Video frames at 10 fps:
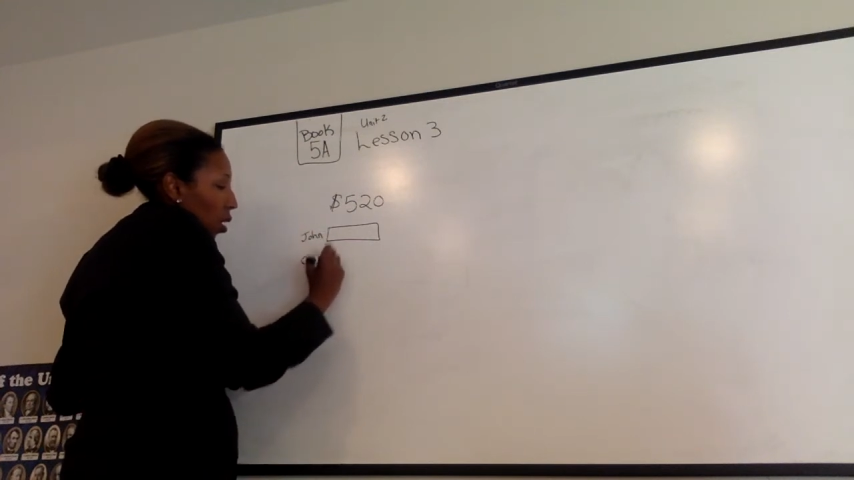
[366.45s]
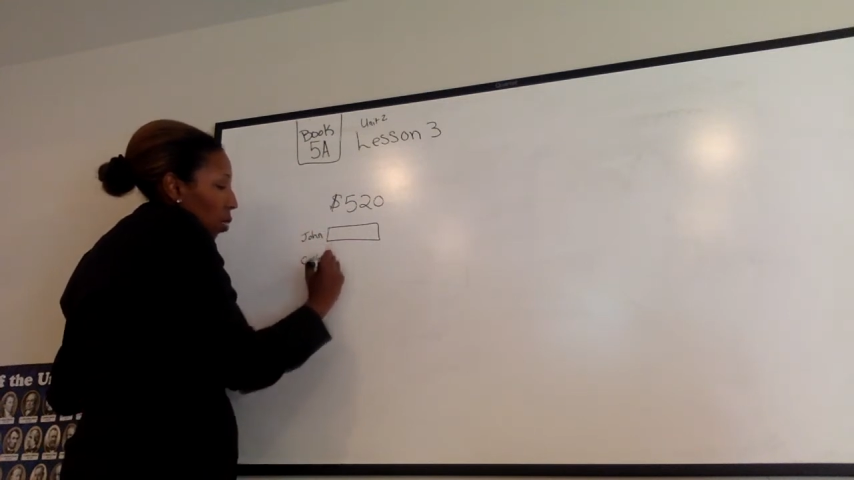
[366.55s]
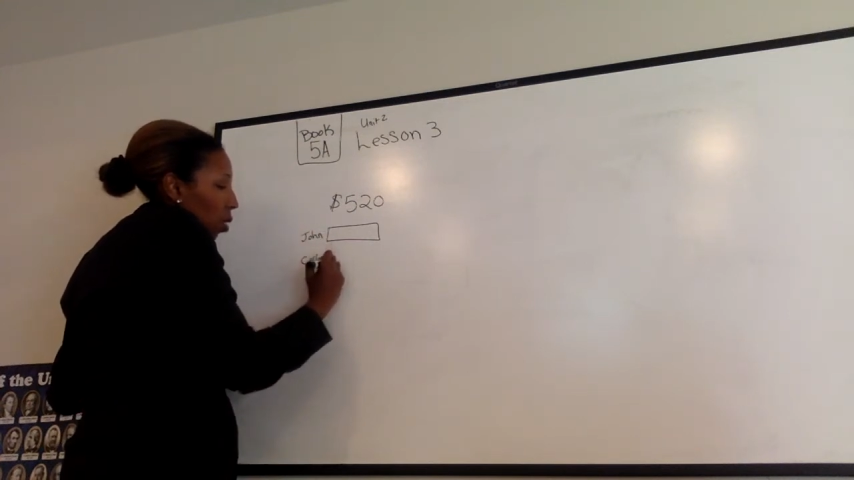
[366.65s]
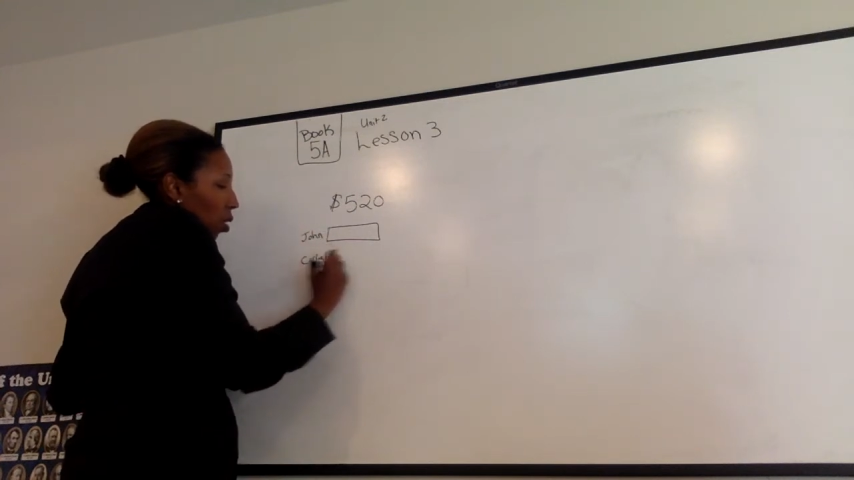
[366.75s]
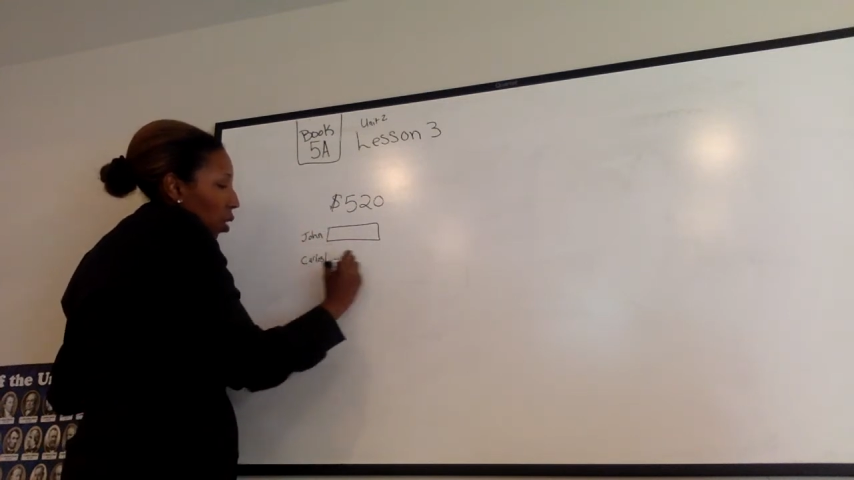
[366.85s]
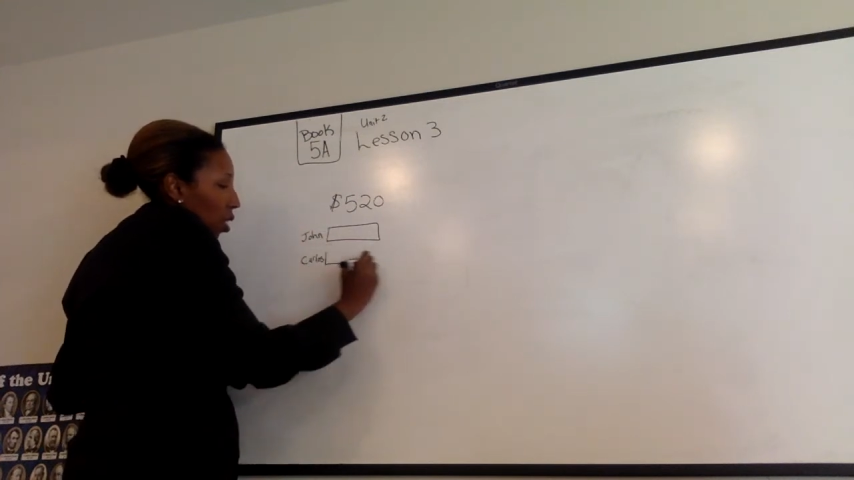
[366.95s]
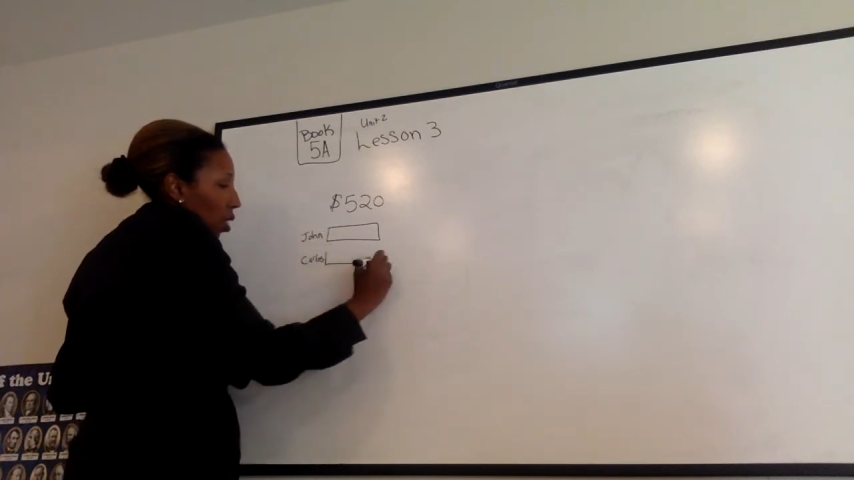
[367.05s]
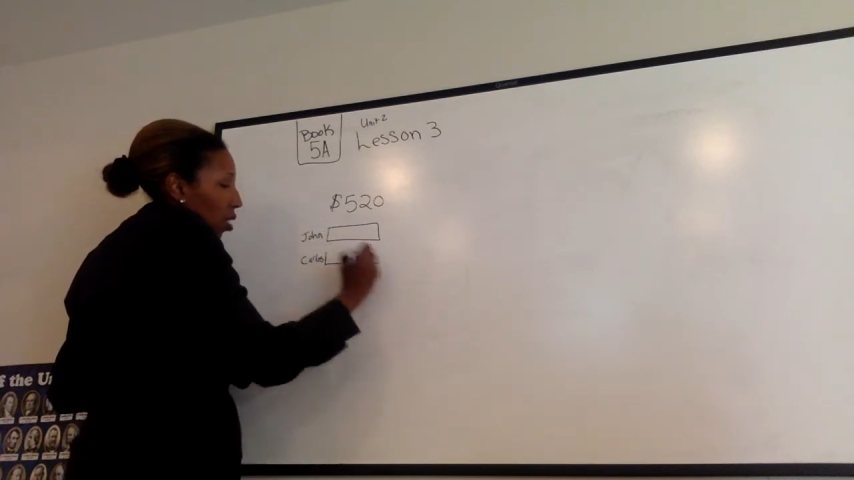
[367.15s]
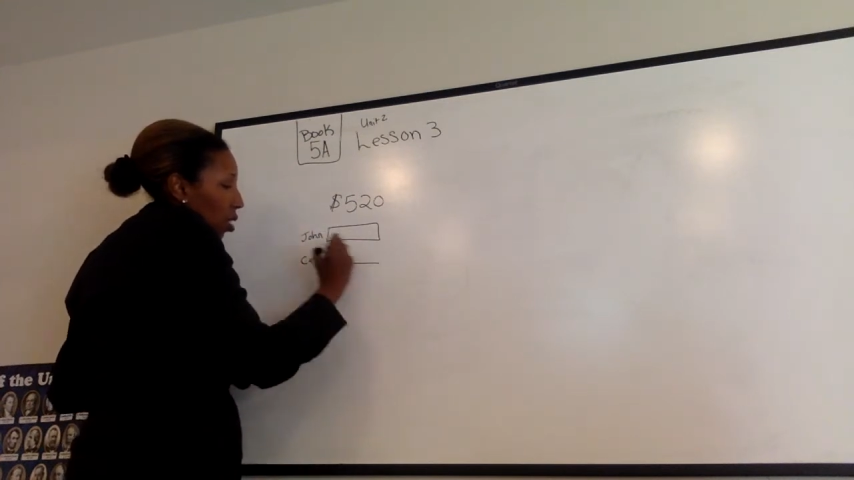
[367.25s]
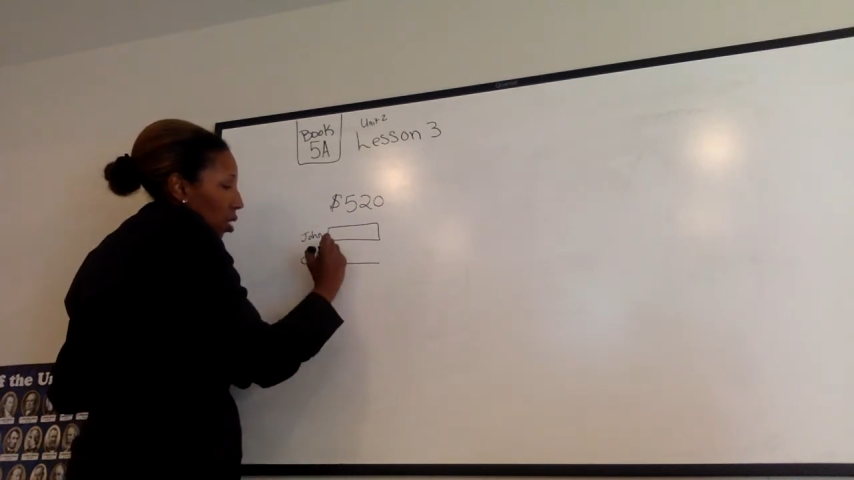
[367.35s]
and I'm going to go
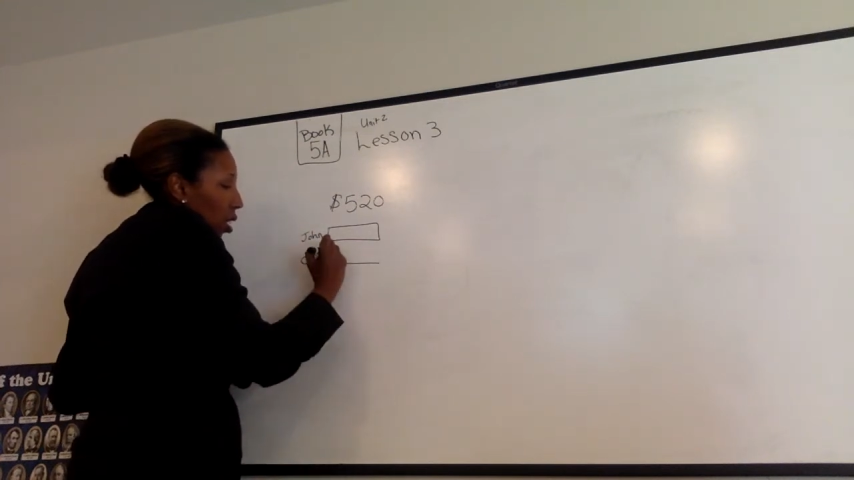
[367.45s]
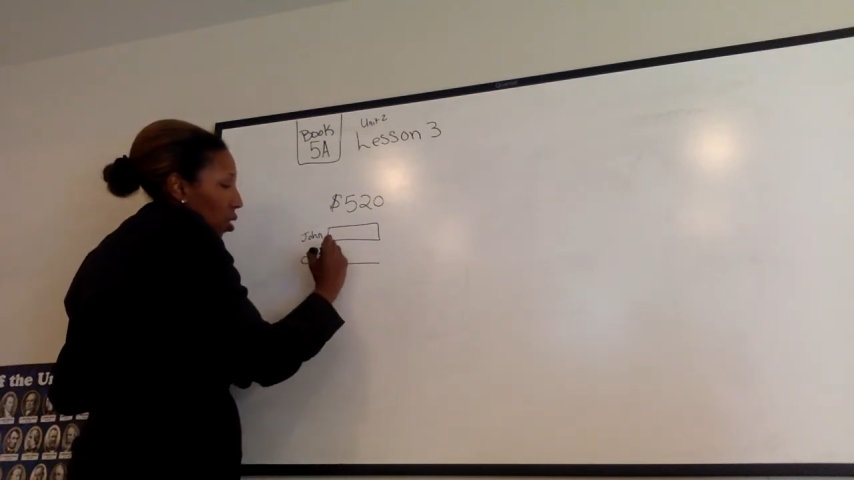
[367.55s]
like this because I